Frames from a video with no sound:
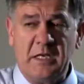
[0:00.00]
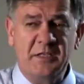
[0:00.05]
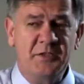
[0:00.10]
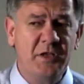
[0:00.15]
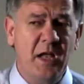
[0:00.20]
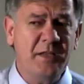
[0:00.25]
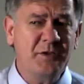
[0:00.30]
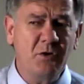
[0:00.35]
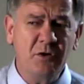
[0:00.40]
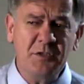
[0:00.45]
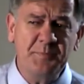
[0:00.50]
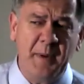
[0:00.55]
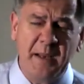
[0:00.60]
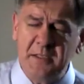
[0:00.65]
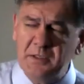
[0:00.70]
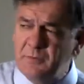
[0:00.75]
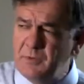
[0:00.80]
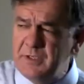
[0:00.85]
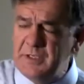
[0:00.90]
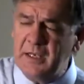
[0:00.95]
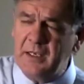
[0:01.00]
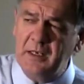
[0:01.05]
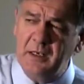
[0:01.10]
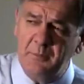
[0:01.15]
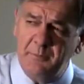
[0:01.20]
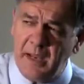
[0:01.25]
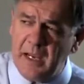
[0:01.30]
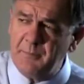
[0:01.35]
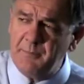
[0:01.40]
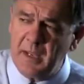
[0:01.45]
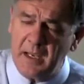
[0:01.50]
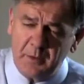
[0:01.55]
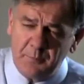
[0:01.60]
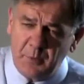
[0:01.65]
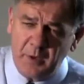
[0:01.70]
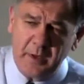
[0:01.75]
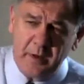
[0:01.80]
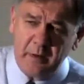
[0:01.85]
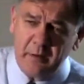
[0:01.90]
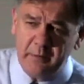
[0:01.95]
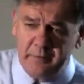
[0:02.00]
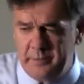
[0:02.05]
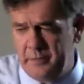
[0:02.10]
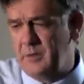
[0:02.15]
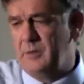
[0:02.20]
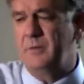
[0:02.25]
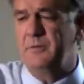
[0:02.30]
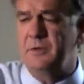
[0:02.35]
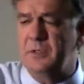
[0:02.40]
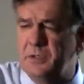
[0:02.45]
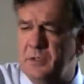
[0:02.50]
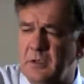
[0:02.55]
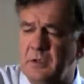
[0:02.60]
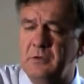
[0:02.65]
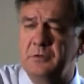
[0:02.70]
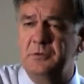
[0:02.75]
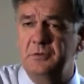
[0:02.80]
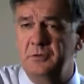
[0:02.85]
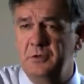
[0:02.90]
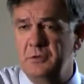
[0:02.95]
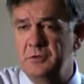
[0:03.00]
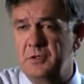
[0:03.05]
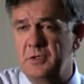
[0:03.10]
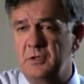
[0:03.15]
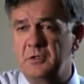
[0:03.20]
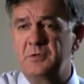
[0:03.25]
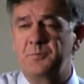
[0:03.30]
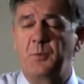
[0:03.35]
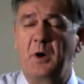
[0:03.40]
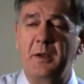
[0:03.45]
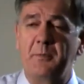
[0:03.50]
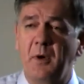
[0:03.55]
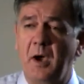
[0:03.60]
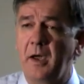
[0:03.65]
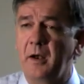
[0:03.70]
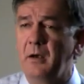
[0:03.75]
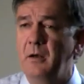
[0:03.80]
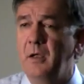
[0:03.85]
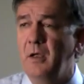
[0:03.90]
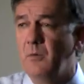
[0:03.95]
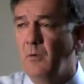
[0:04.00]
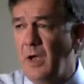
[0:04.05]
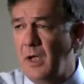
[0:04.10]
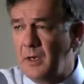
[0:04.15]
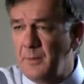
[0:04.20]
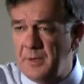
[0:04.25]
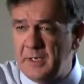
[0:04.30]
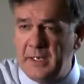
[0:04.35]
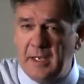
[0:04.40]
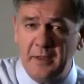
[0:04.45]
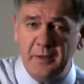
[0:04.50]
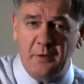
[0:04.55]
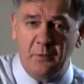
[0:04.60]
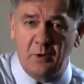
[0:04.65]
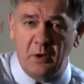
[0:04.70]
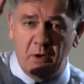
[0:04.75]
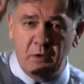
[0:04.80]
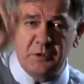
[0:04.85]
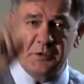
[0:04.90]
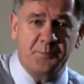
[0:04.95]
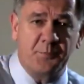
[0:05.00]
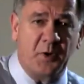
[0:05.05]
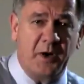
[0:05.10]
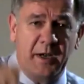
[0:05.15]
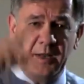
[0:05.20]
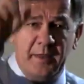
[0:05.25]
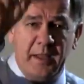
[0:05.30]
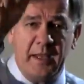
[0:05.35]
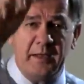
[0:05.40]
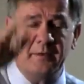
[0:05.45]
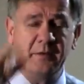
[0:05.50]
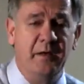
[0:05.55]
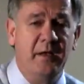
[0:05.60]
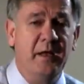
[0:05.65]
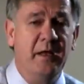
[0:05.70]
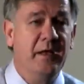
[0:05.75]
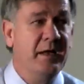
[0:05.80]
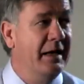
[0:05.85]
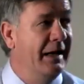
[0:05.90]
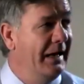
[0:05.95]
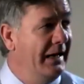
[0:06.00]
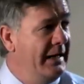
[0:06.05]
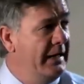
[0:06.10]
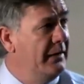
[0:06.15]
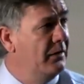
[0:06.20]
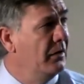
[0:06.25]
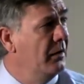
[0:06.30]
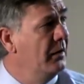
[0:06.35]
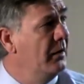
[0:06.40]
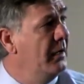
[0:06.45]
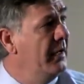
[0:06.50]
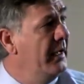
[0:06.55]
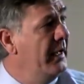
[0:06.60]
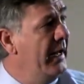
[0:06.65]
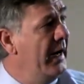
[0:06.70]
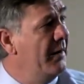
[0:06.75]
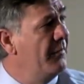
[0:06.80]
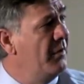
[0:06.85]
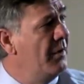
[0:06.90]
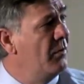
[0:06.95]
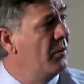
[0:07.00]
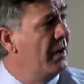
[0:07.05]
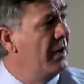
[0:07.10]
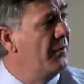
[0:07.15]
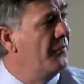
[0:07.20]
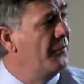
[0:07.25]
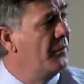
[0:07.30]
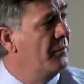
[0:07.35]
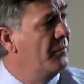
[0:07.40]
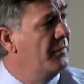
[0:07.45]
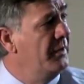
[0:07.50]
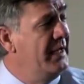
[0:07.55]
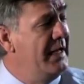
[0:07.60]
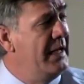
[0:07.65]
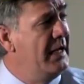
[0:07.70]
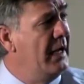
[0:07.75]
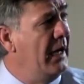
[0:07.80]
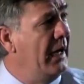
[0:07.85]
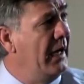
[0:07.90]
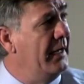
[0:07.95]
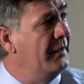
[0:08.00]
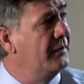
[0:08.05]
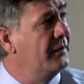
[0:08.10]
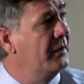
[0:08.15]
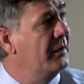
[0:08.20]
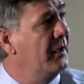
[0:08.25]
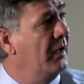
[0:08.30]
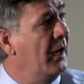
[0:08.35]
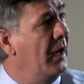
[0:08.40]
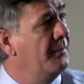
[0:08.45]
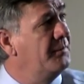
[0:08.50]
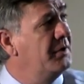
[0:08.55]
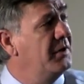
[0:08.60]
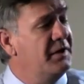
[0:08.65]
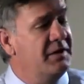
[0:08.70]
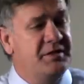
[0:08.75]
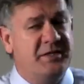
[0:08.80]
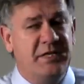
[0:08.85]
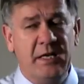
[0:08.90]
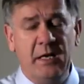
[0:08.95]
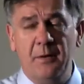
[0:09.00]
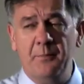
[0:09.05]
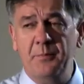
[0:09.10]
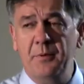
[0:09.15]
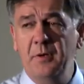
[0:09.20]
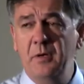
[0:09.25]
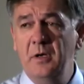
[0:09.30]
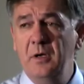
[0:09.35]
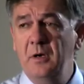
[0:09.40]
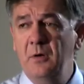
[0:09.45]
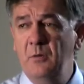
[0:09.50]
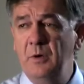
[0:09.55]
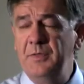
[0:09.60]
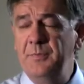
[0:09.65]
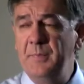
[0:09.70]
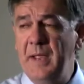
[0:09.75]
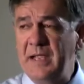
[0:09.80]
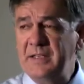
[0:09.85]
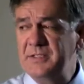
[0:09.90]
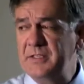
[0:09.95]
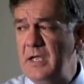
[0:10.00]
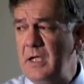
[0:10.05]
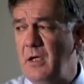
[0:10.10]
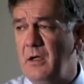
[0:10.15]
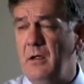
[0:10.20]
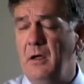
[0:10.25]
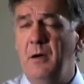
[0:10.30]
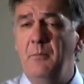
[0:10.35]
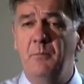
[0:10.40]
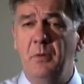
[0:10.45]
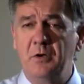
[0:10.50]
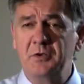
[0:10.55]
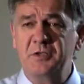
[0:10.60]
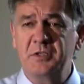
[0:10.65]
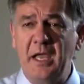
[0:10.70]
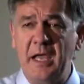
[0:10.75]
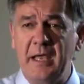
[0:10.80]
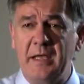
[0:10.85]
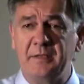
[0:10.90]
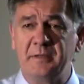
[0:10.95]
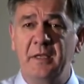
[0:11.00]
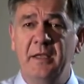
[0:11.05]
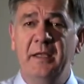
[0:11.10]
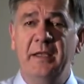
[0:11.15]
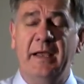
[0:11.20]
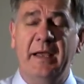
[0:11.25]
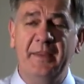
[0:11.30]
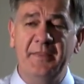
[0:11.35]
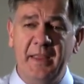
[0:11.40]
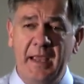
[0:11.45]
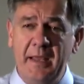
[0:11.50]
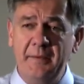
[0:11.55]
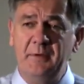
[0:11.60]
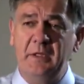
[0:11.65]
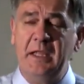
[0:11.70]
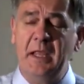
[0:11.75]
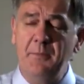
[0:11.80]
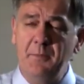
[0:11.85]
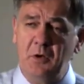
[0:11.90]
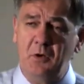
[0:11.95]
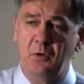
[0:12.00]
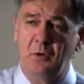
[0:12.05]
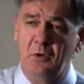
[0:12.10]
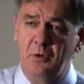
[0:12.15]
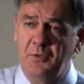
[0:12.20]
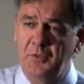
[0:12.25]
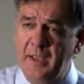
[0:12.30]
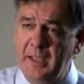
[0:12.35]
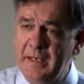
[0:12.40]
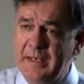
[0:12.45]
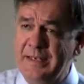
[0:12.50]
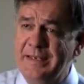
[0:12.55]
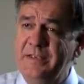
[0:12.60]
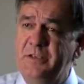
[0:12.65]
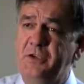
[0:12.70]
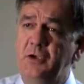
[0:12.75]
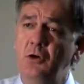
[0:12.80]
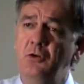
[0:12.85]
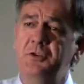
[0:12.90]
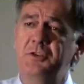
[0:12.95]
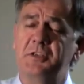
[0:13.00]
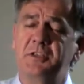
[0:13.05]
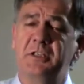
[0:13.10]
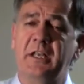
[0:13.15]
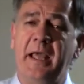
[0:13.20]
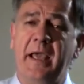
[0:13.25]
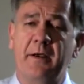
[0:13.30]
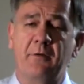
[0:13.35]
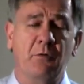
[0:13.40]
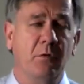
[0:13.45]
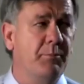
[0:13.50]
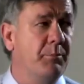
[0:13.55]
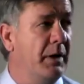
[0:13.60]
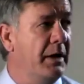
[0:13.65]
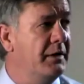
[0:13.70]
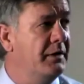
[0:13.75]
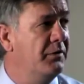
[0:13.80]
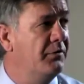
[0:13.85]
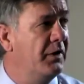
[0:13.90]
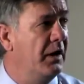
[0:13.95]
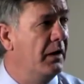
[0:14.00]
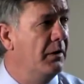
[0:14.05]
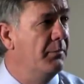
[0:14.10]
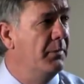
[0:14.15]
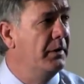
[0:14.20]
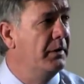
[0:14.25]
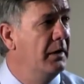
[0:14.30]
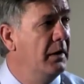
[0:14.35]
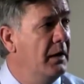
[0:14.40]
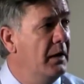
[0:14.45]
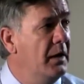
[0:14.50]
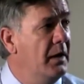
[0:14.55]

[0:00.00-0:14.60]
It's not so expensive. We take a little backpack sprayer, you can use a little spray bottle, walk up and down the row and spray that leader everywhere from knee height up to the tip with Maxell on both sides. And that chemical then induces lateral bud development,